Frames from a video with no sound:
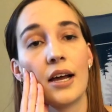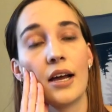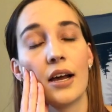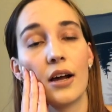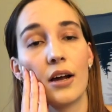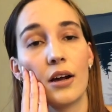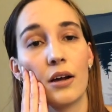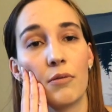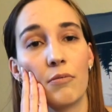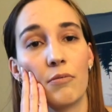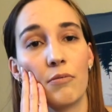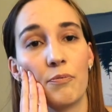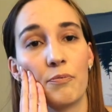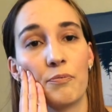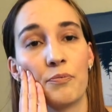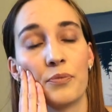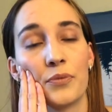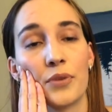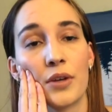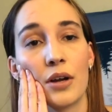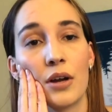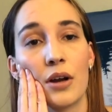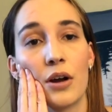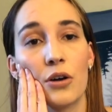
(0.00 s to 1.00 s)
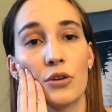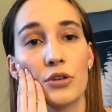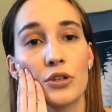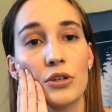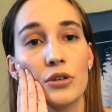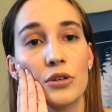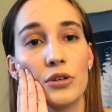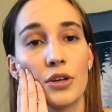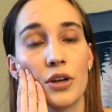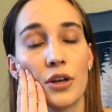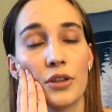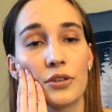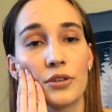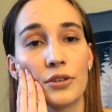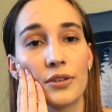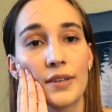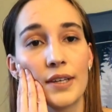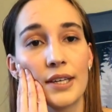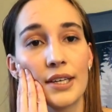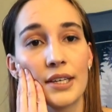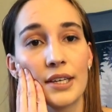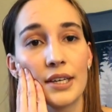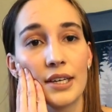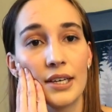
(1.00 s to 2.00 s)
Also another
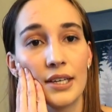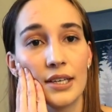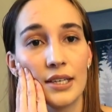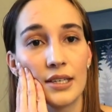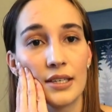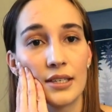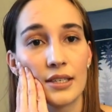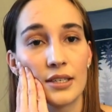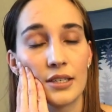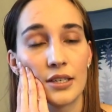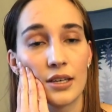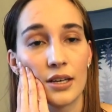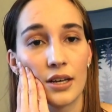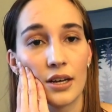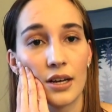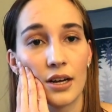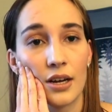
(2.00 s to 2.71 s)
thing is